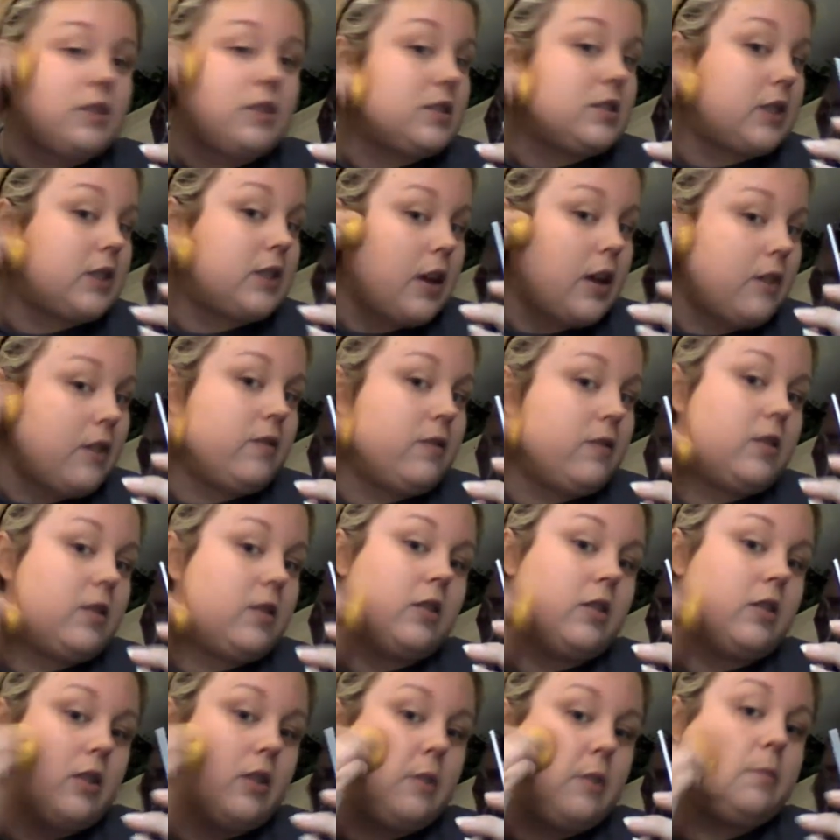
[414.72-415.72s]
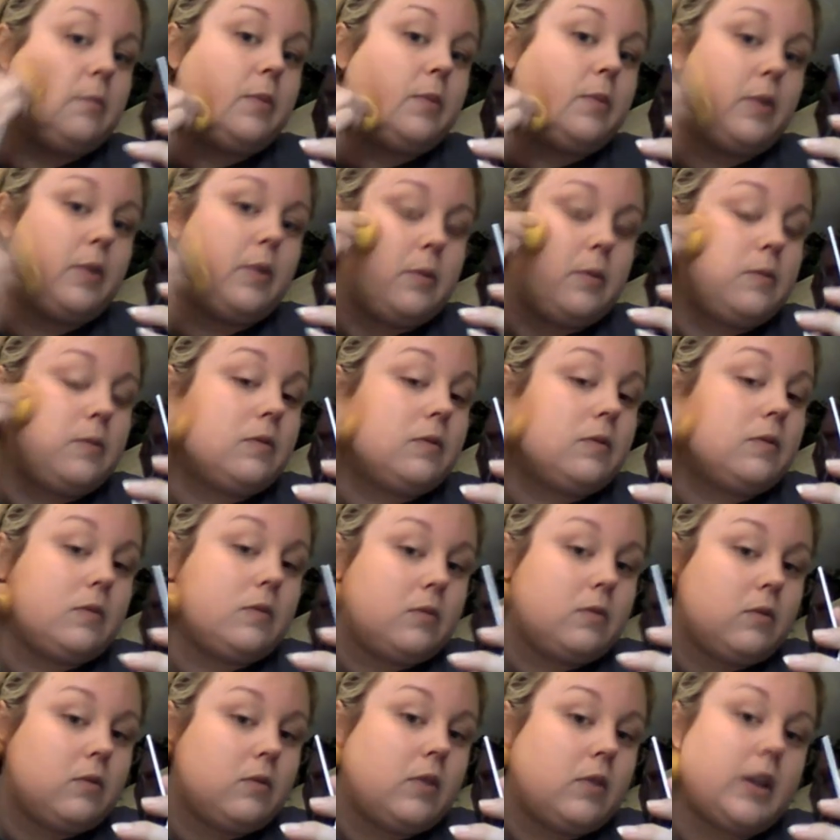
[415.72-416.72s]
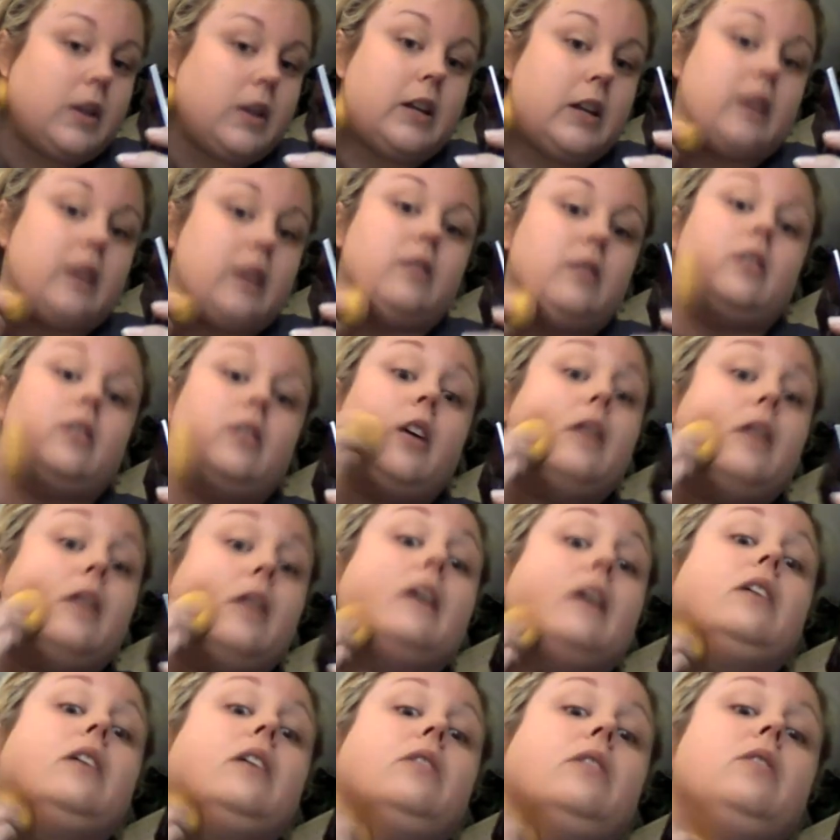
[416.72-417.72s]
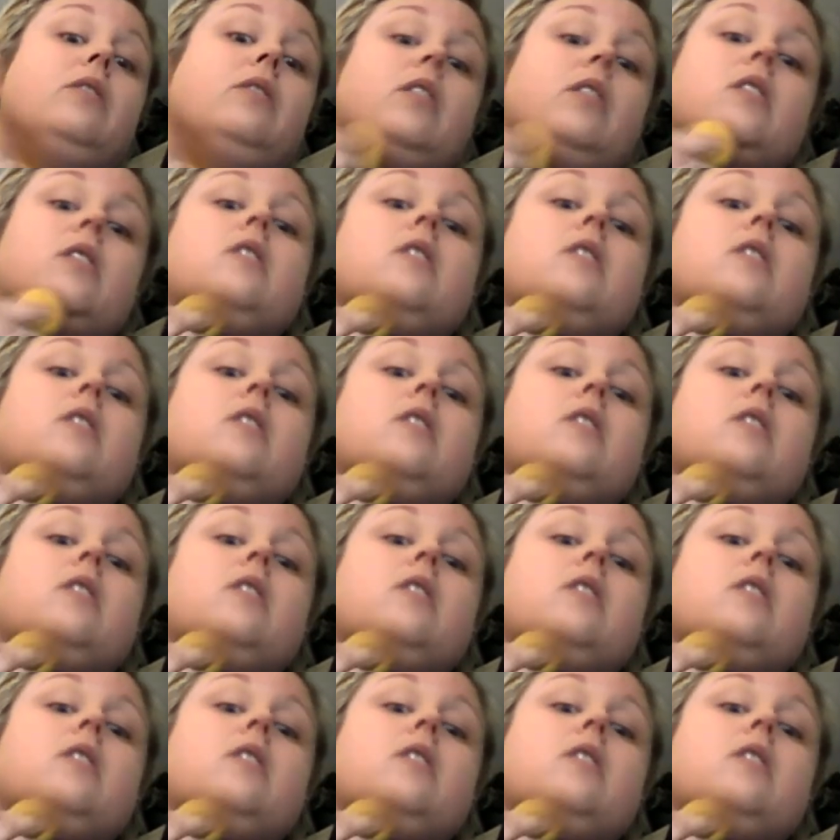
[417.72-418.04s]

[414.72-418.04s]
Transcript: just cover up. And I do go down